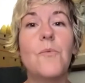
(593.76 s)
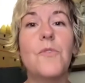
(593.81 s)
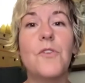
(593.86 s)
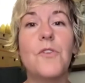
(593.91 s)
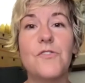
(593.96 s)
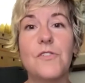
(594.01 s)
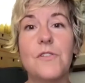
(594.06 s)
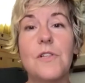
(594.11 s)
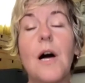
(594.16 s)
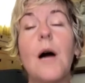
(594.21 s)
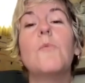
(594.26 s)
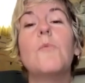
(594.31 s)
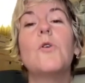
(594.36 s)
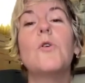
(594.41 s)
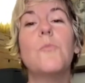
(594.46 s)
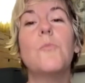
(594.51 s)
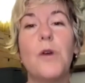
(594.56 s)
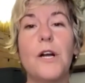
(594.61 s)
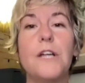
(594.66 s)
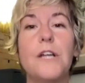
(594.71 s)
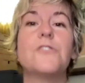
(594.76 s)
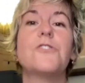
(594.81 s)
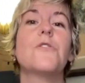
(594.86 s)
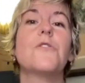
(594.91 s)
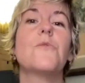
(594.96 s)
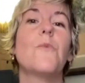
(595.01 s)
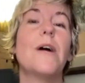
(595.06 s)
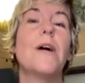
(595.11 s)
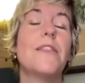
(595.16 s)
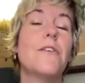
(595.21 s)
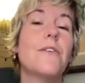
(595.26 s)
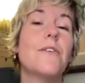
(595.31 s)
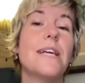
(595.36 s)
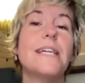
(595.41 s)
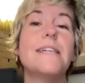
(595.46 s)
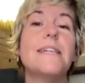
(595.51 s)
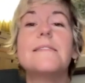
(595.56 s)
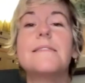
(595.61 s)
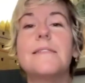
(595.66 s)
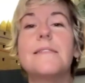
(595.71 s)
There's a lot more pressure when there
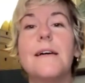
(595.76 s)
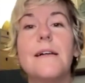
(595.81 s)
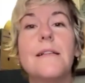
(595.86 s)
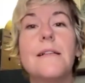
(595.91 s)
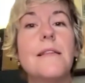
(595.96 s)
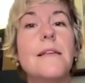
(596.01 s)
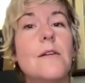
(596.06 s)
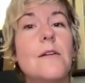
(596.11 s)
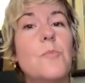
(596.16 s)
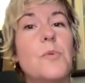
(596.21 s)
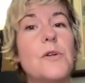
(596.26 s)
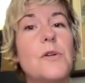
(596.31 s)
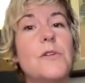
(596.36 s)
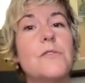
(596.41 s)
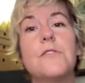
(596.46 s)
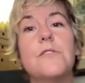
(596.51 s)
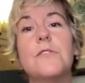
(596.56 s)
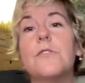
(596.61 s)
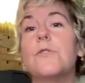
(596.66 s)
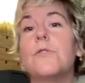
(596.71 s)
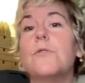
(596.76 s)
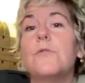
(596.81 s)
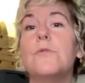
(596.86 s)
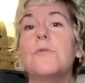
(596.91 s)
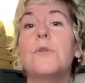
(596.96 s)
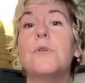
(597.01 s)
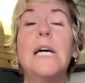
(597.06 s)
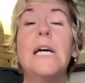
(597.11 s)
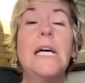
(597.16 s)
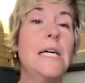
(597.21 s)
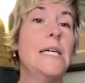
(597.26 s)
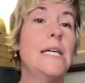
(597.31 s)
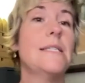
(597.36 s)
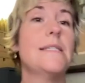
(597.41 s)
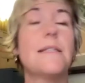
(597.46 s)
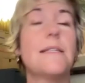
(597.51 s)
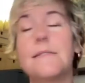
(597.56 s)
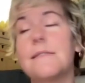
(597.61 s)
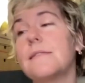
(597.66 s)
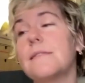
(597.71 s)
is a little person who
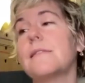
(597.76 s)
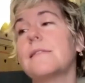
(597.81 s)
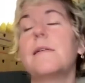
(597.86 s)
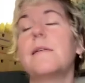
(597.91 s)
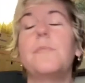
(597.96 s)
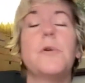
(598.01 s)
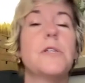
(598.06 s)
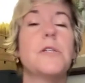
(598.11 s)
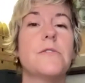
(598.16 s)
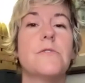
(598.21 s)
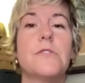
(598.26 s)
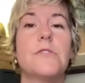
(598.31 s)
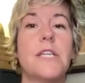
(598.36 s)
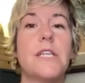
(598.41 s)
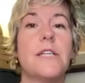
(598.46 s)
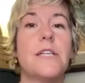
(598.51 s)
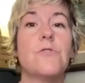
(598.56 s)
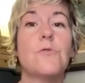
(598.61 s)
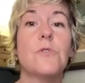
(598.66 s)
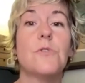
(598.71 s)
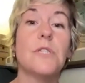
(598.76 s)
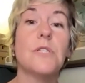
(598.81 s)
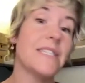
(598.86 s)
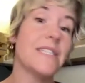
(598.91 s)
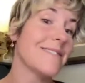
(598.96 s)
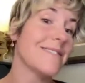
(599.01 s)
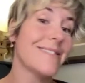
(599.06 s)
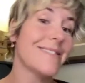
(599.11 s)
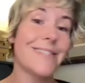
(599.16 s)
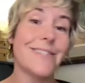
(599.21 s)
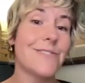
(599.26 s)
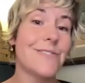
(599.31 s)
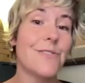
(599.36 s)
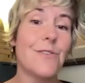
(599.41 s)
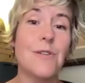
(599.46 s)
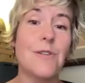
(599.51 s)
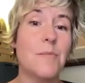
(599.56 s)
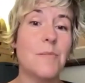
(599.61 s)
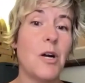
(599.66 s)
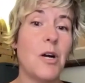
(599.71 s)
doesn't sleep on your schedule, isn't
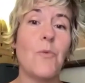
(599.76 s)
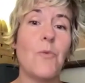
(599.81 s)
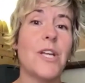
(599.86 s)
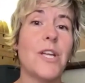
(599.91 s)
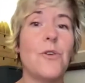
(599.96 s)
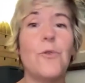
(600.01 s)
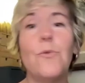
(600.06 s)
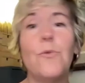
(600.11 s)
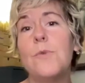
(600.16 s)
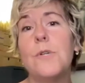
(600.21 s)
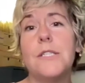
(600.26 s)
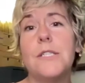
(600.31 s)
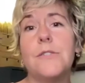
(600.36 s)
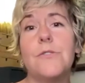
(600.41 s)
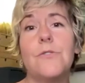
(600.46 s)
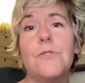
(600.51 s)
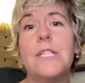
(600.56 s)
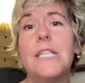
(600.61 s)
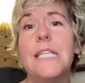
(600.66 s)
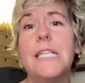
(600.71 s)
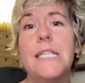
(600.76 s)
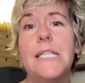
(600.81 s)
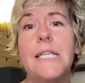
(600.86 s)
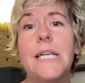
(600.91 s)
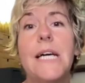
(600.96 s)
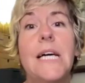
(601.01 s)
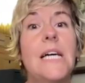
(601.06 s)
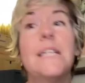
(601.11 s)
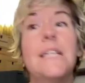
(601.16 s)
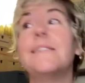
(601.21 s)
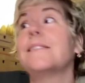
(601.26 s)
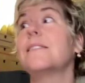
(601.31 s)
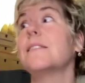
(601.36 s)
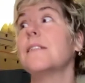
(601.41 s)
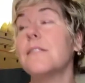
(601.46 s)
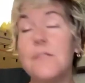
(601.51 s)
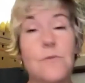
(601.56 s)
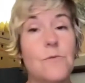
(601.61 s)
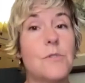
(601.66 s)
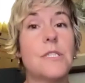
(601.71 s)
concerned about what you want or need,
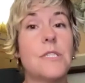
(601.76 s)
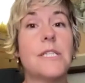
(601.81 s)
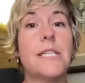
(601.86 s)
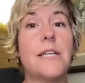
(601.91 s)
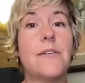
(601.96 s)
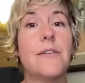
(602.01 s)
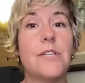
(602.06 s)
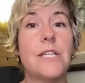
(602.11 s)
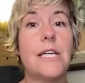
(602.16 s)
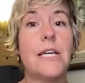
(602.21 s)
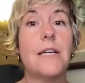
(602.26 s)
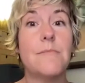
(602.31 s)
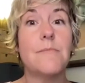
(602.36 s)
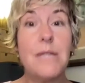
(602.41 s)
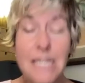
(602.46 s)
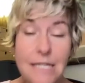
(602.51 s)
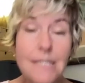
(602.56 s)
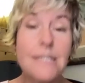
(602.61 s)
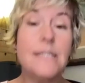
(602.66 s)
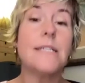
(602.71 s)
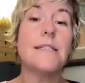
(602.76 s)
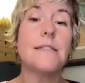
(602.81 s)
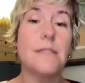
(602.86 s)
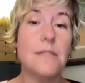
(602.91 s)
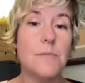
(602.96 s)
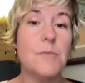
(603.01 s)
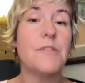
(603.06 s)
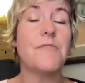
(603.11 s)
doesn't really give a damn, and needs to be